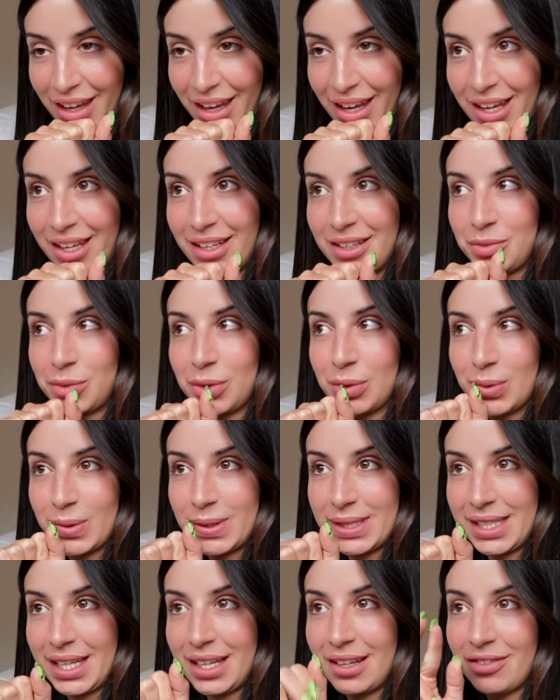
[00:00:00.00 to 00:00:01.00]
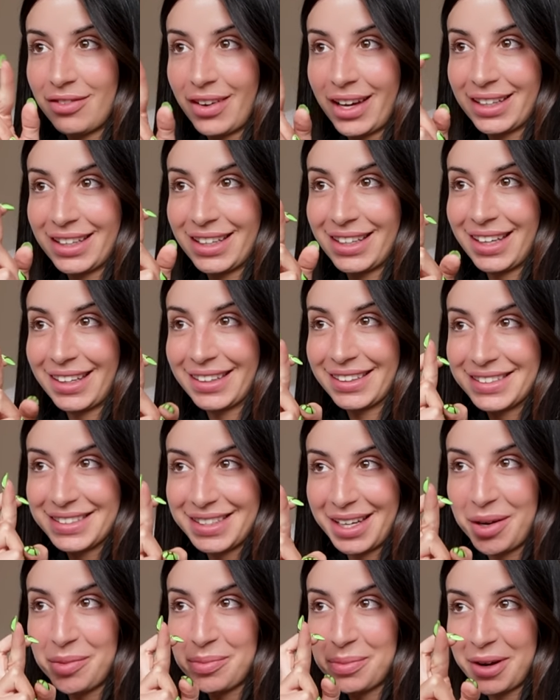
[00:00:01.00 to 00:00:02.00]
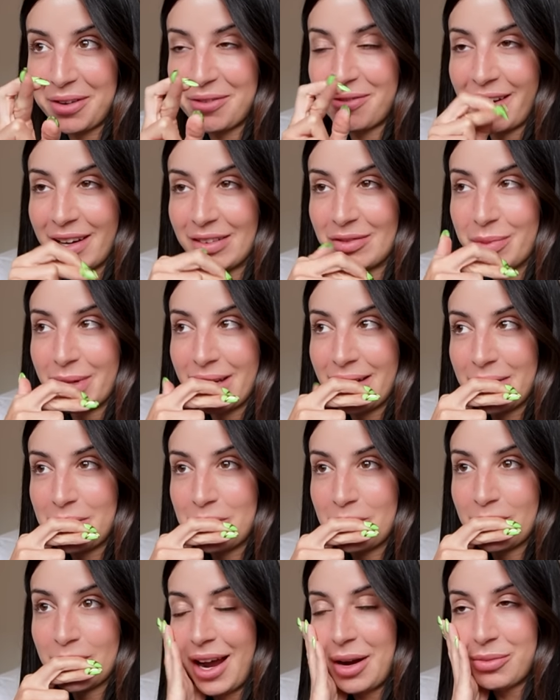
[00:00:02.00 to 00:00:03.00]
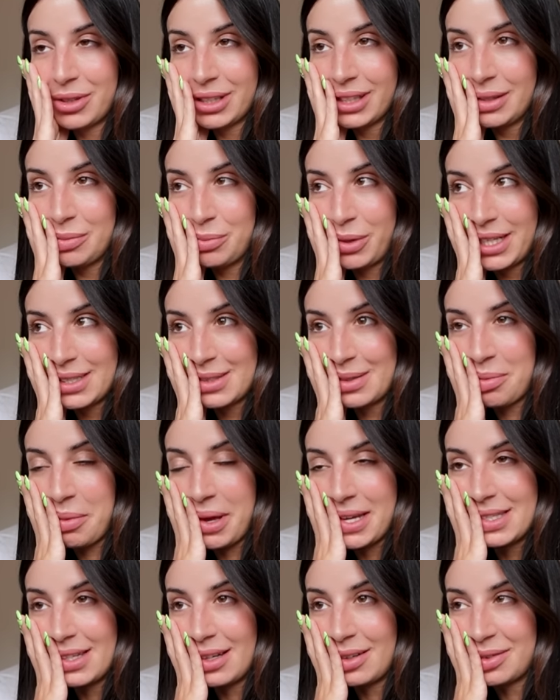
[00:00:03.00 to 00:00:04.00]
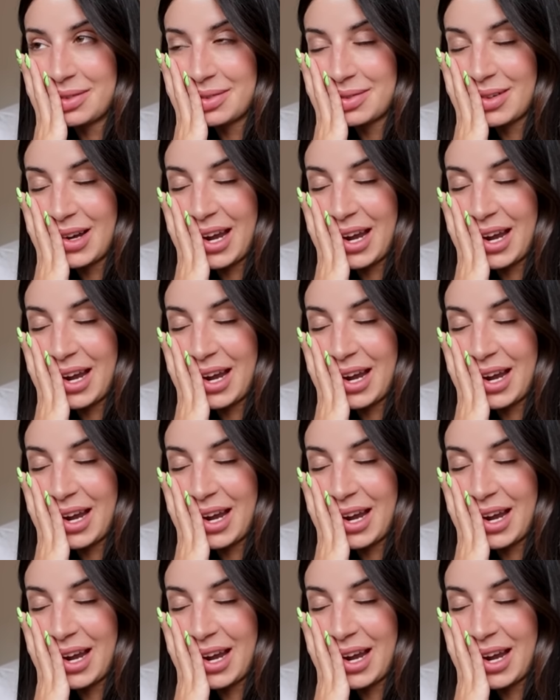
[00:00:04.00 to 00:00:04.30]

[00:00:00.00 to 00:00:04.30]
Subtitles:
And we will see if I can get this up by 5 p.m. I'm really impressed with myself.